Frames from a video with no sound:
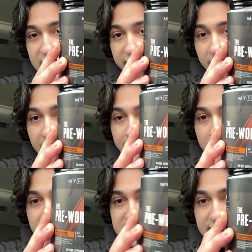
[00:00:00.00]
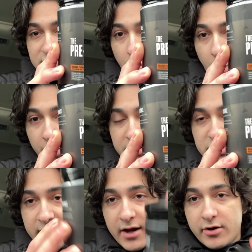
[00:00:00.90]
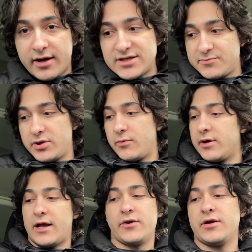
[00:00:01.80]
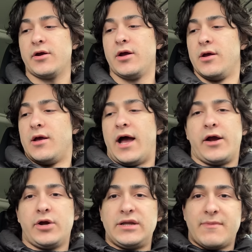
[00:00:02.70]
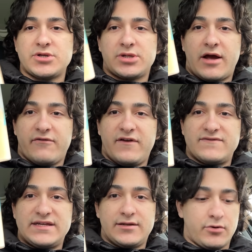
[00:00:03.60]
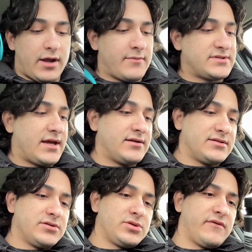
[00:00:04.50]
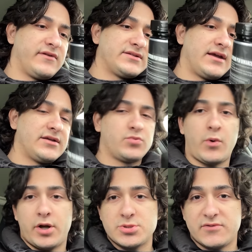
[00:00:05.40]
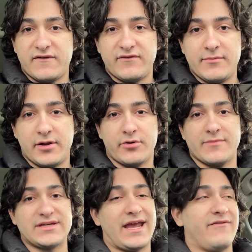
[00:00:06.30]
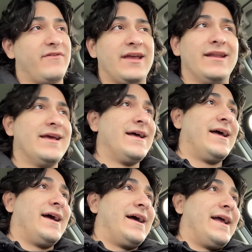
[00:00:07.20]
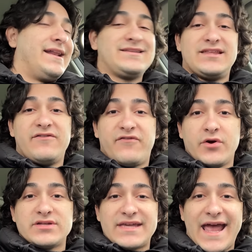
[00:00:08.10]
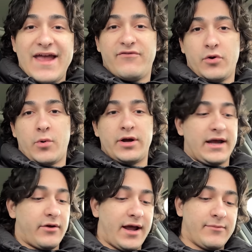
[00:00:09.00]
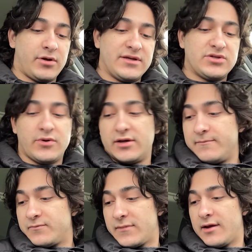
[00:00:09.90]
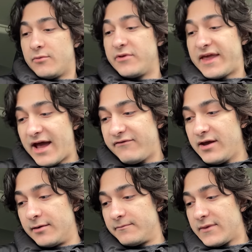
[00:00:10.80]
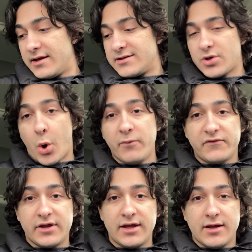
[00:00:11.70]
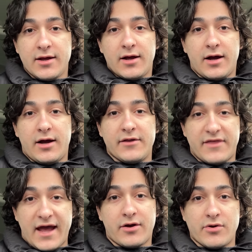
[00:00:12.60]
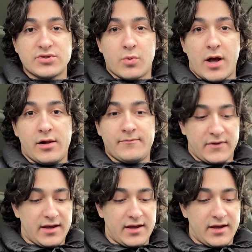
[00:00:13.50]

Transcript: I have Myprotein's Orange Paradise pre-workout here. I already measured out 15 grams. That is the serving size, 150 milligrams of caffeine. It is the first ever workout I'm going to be doing with caffeine. So hopefully uh, that goes well.